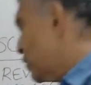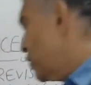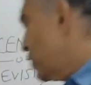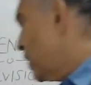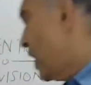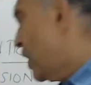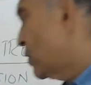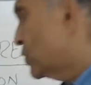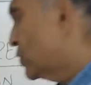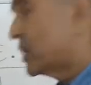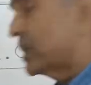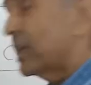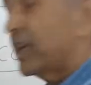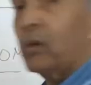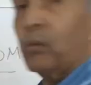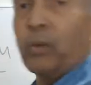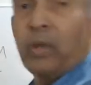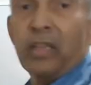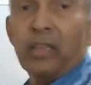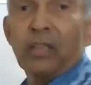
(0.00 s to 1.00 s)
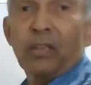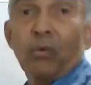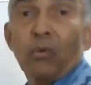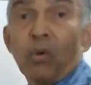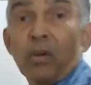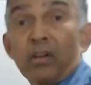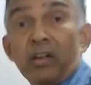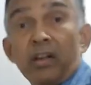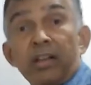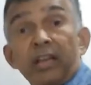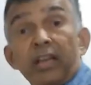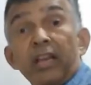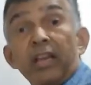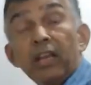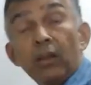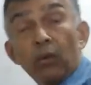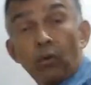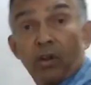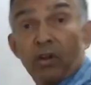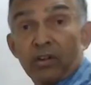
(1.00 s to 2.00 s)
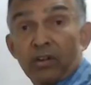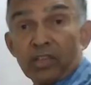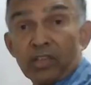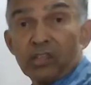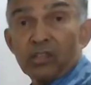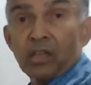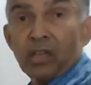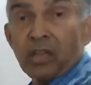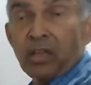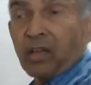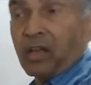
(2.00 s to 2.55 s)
how to deal with quadratic inequalities.